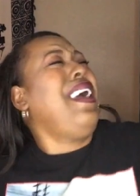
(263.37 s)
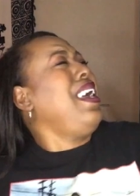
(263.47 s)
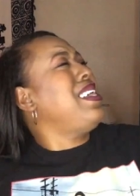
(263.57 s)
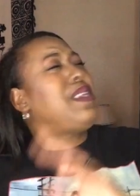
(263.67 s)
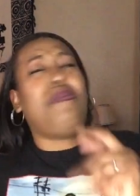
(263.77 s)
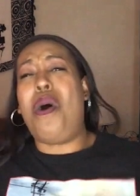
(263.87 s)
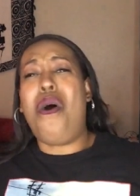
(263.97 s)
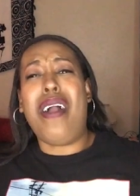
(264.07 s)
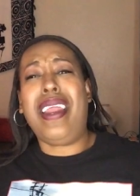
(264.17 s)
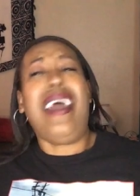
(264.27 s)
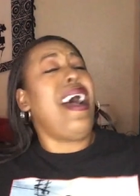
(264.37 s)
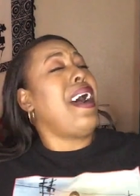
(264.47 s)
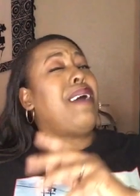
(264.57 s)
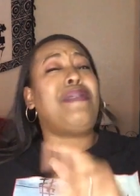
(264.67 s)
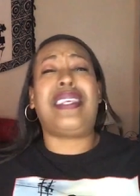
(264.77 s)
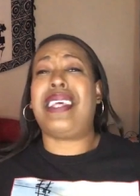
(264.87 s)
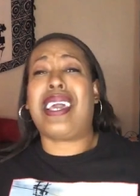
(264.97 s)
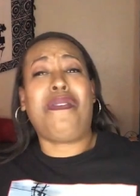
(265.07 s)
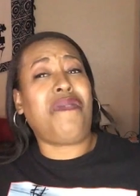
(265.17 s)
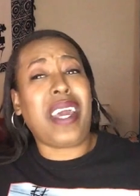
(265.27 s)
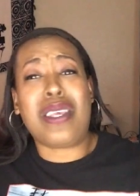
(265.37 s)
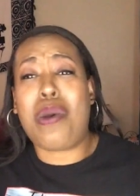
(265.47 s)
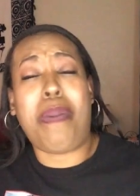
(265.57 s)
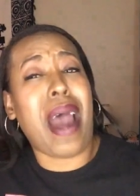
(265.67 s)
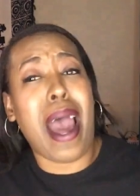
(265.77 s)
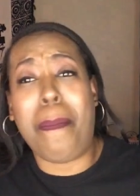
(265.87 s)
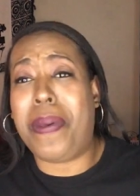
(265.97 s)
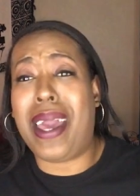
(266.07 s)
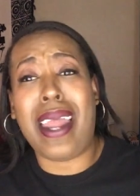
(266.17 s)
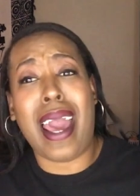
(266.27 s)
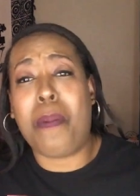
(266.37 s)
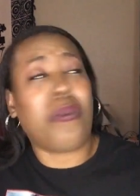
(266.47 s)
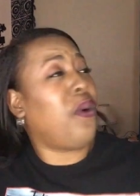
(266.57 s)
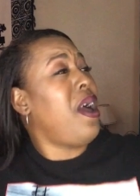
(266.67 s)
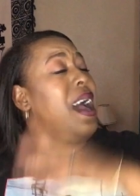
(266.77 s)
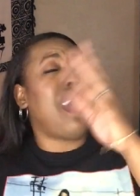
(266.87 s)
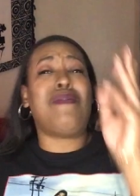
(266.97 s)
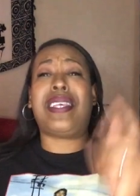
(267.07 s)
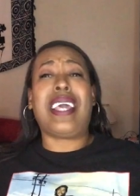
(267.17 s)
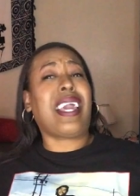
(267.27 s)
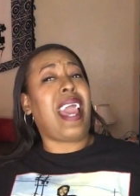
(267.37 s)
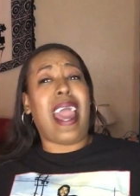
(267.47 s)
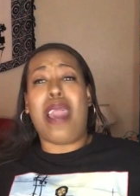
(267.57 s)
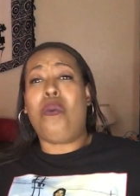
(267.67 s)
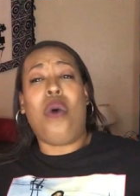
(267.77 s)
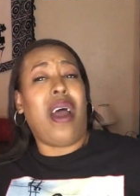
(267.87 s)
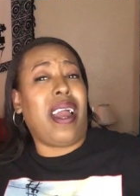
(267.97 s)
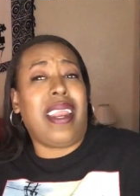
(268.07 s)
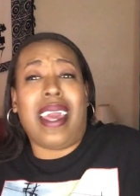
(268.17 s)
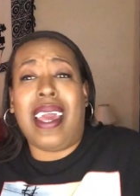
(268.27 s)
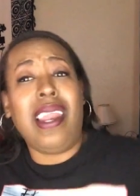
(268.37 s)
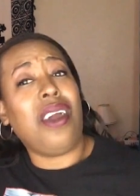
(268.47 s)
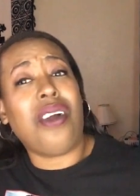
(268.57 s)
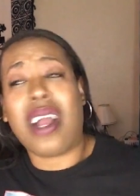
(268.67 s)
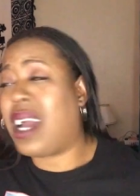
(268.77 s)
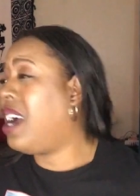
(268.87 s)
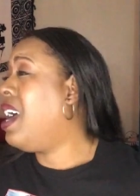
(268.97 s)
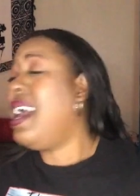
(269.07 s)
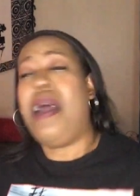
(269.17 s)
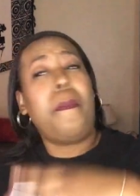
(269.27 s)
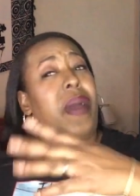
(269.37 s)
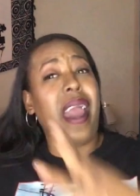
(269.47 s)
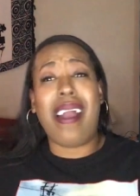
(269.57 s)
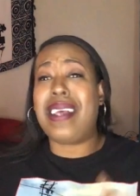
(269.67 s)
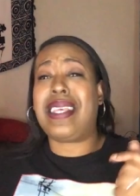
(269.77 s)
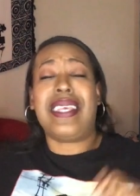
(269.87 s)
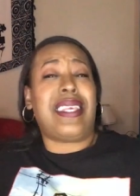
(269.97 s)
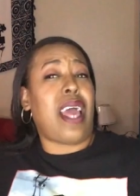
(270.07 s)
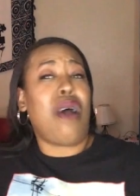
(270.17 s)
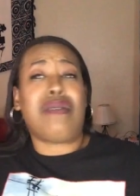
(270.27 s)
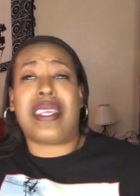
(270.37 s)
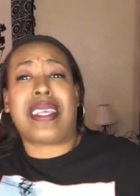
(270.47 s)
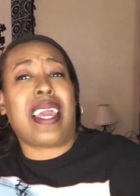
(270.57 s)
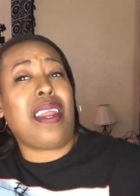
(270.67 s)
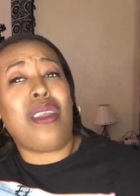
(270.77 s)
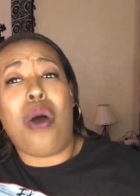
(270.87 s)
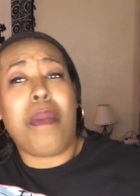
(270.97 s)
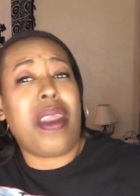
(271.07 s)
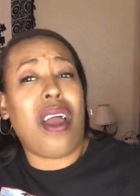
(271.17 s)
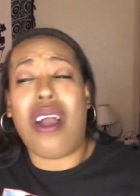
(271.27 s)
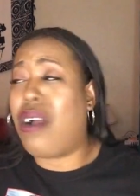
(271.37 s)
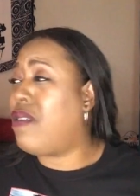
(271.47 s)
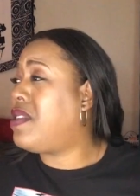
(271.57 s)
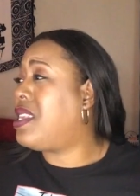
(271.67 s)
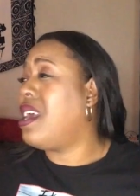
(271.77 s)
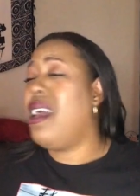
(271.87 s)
It's born. I'm sick of Fizzle Pop in Apryl. I'm sick of A1 in Lyrica. Paris and Zell's is getting on my nerves.